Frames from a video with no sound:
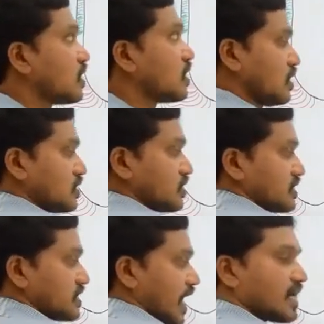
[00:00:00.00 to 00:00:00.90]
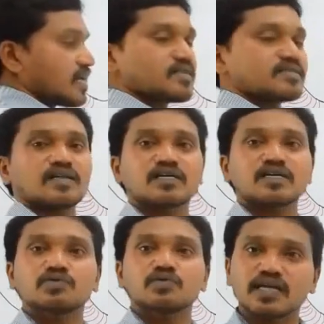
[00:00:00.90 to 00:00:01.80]
this lateral sulcus
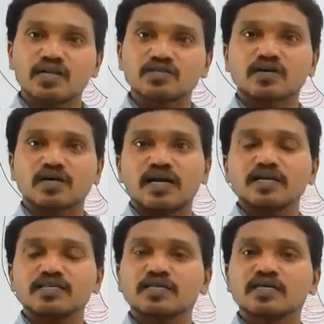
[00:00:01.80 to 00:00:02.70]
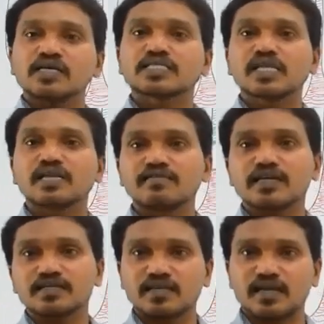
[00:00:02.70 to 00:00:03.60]
we can also call as
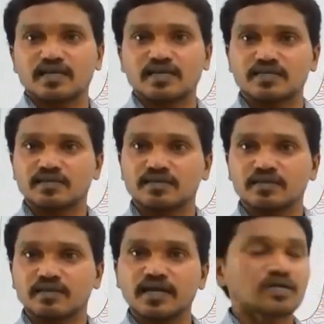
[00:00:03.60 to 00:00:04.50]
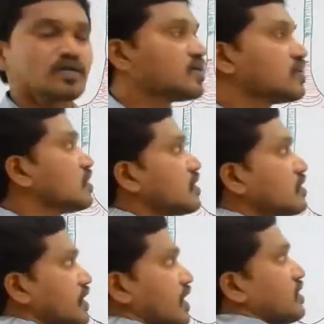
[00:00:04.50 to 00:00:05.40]
Sylvian sulcus, right?
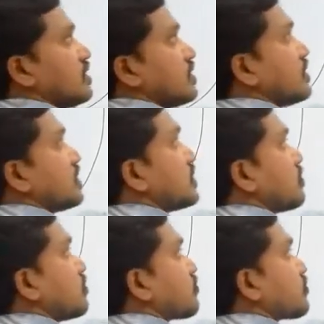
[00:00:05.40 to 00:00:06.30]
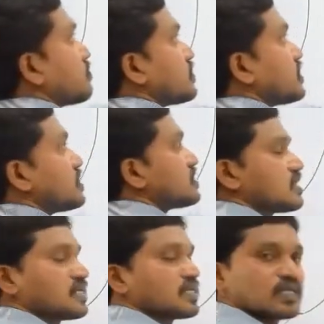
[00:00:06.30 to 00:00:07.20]
Then from this
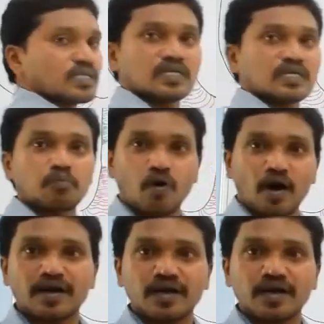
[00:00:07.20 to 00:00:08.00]
point,